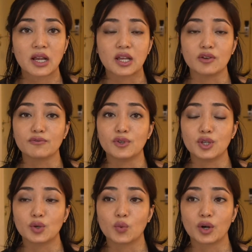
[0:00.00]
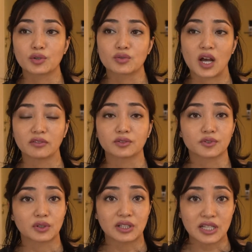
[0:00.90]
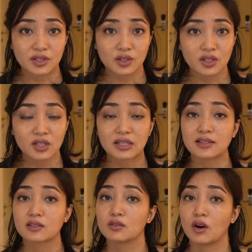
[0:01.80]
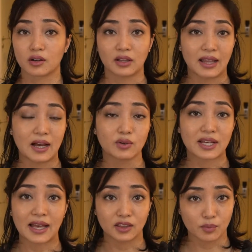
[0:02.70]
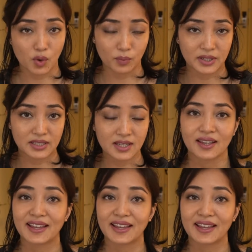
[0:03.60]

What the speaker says: If you want to travel for leisure, it's not allowed at the moment.